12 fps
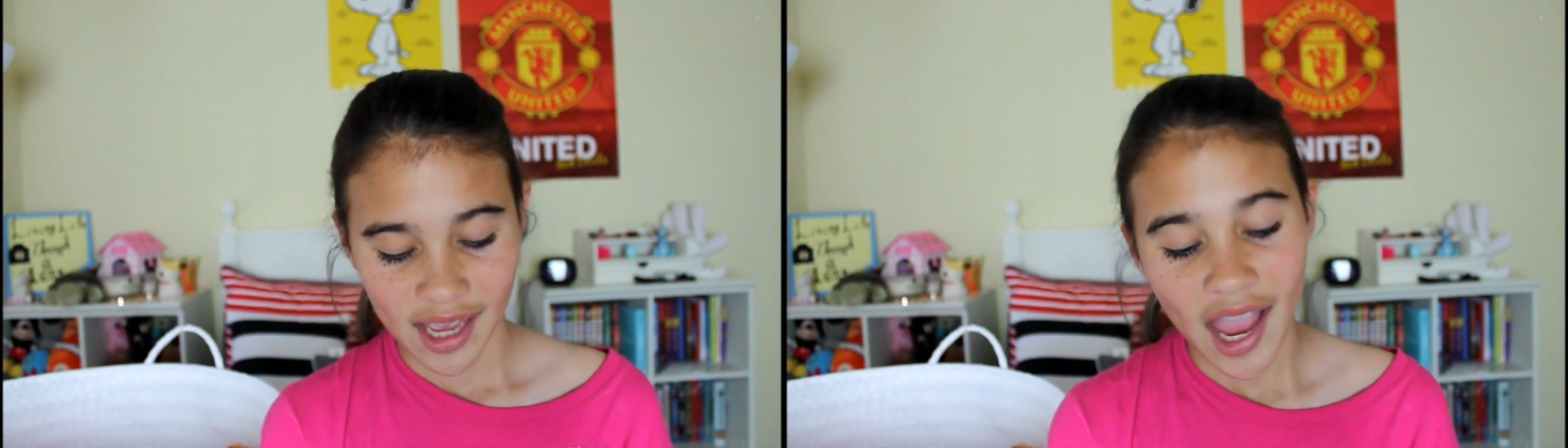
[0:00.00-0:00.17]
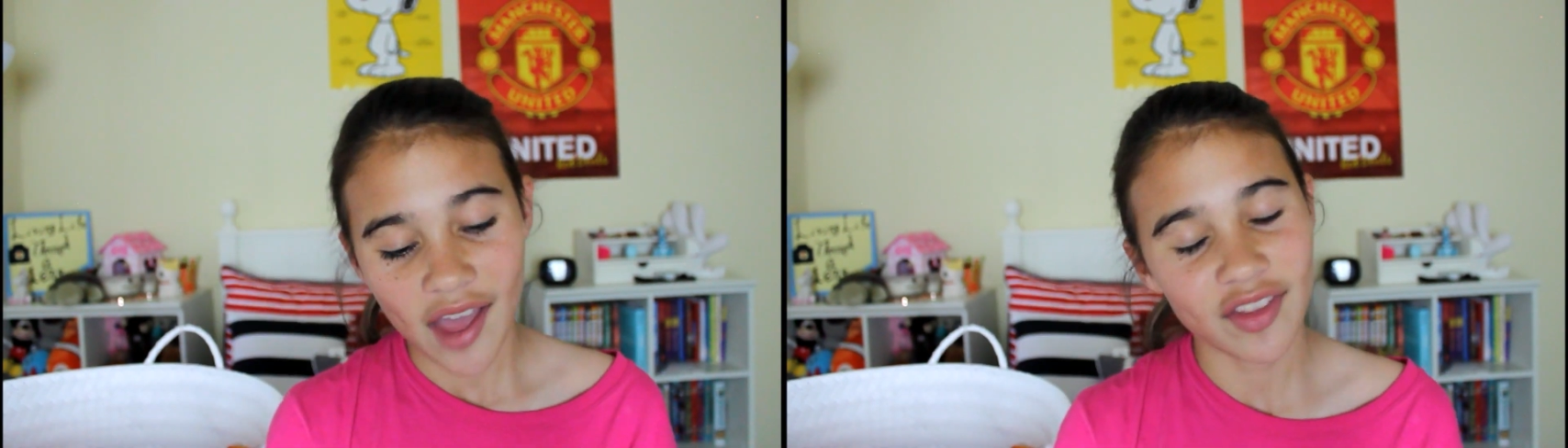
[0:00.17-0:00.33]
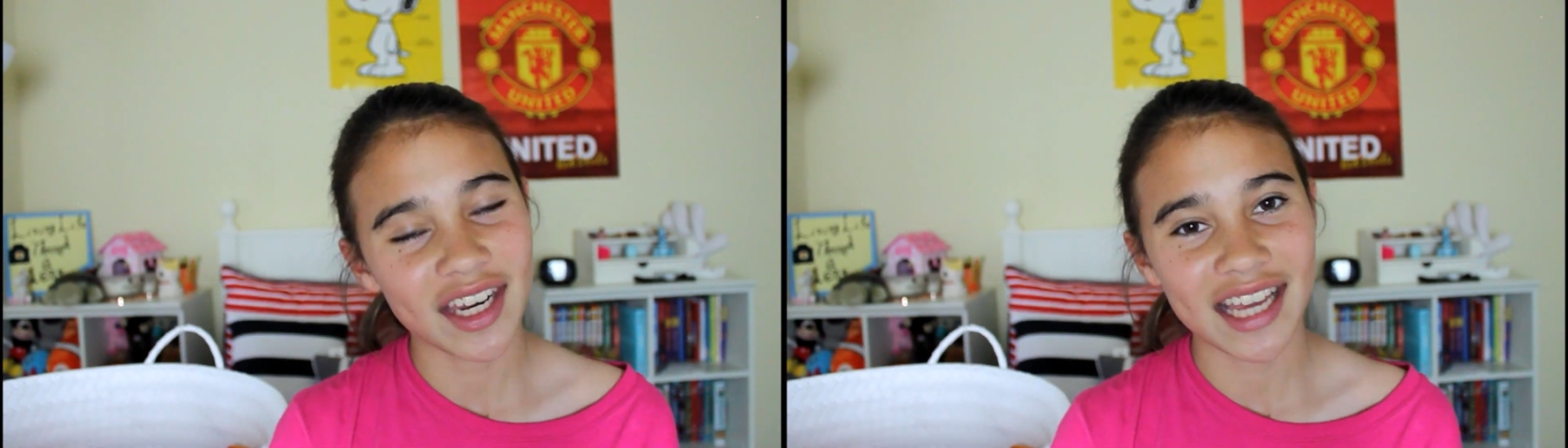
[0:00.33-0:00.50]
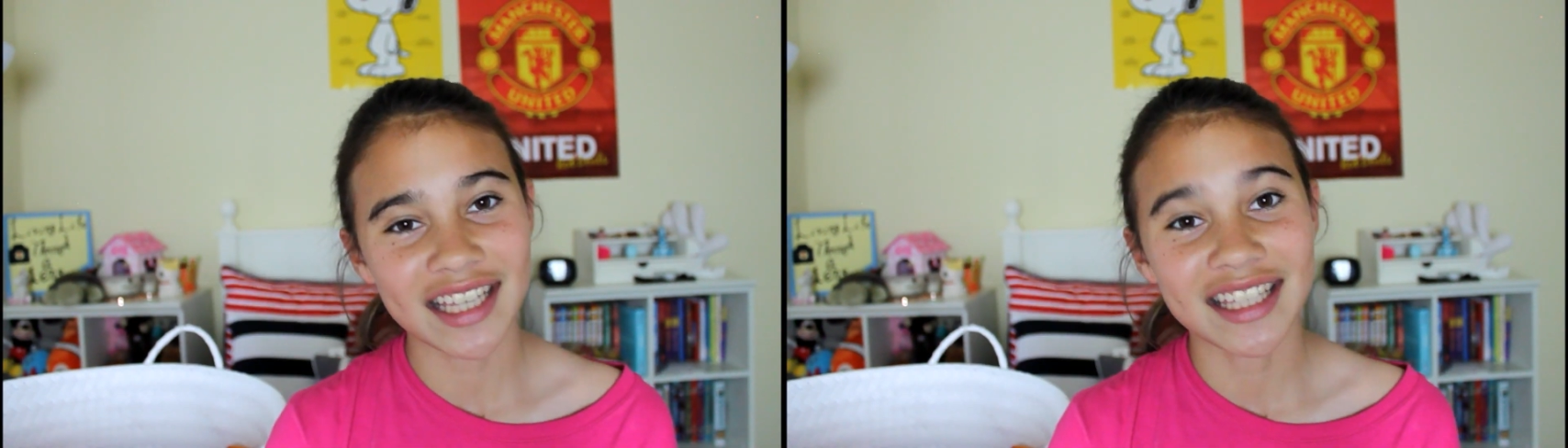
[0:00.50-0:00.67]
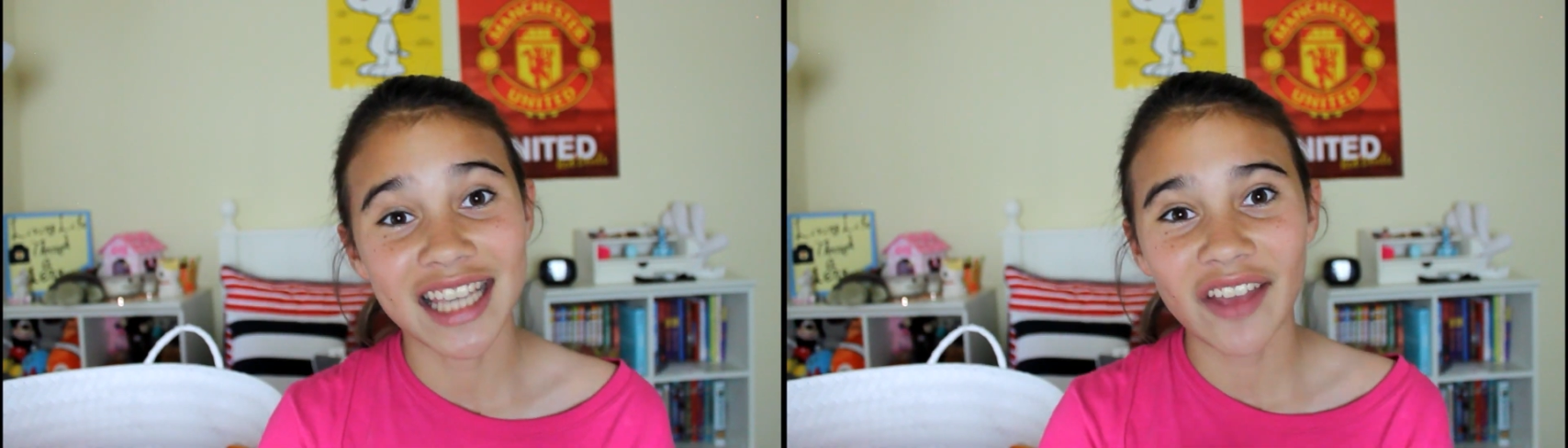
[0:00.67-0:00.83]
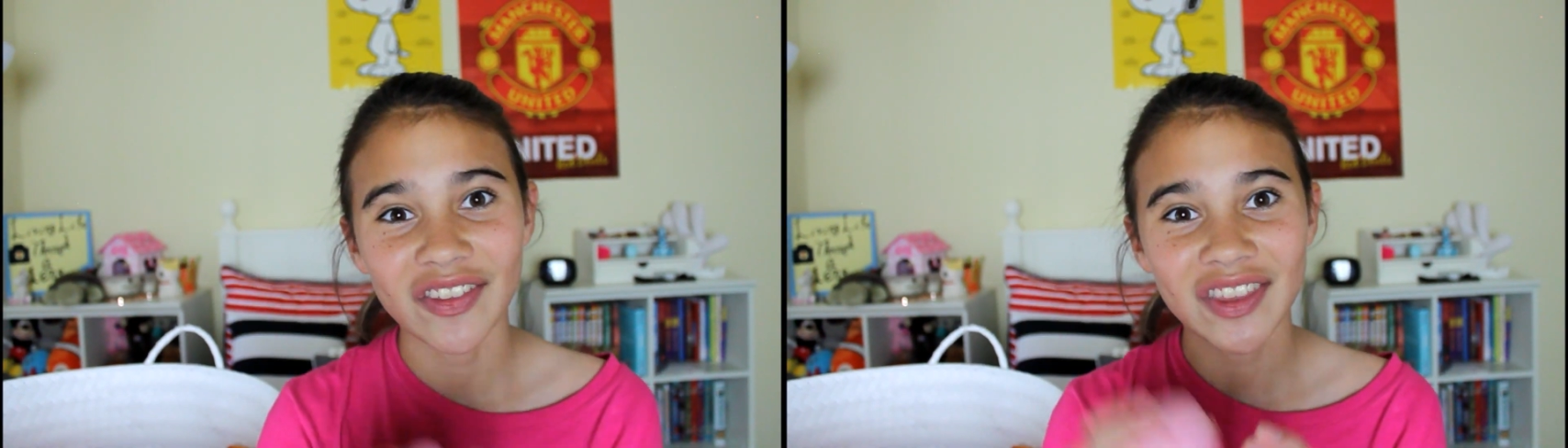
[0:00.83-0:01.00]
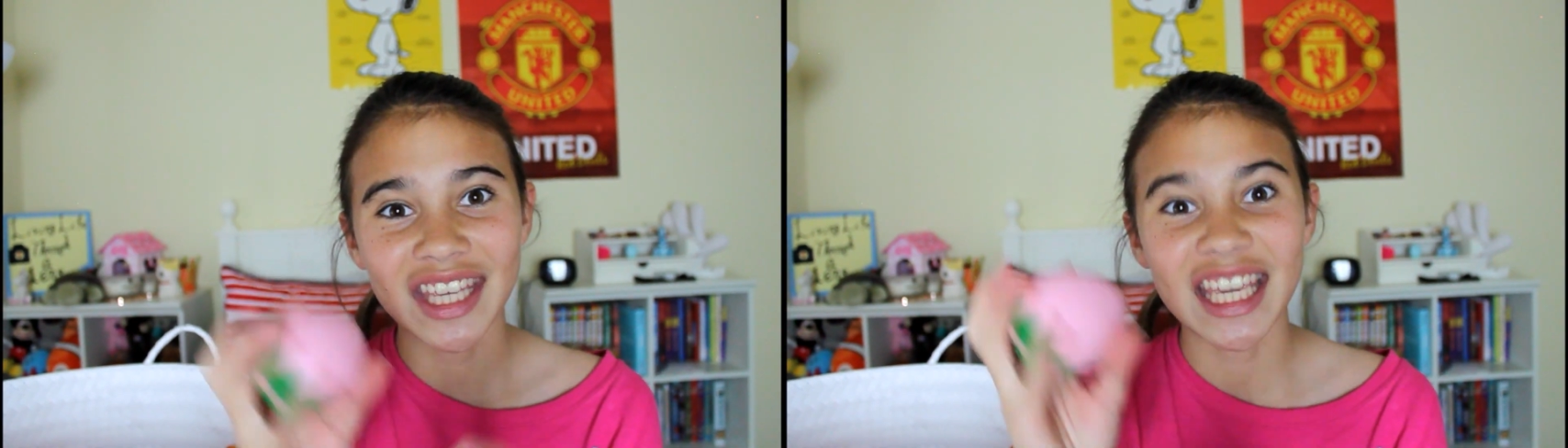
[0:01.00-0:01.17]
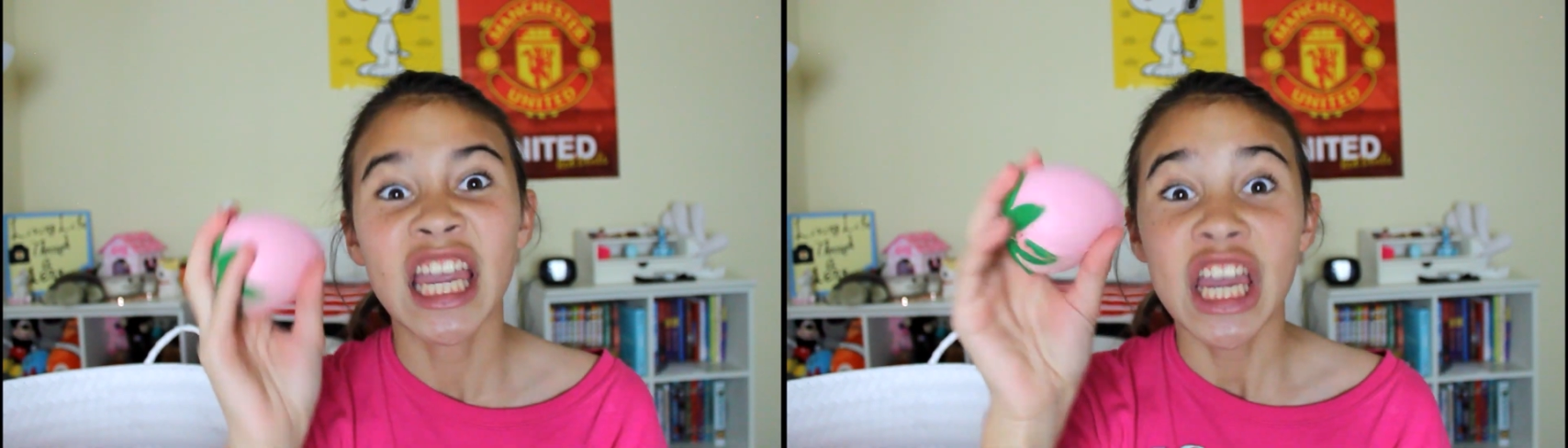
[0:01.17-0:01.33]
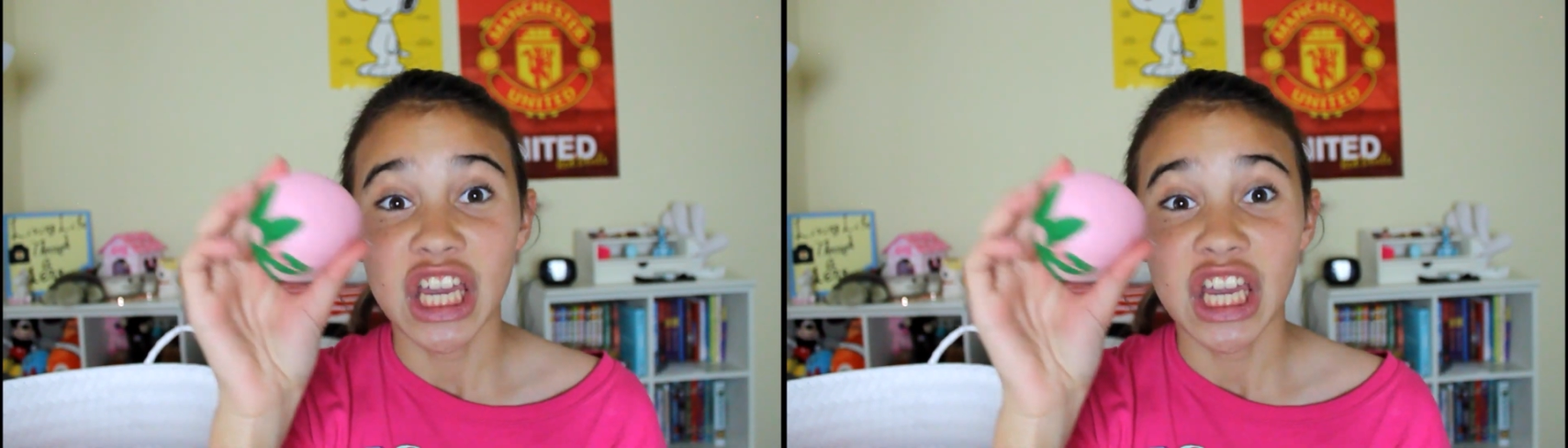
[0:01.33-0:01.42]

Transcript: And then I definitely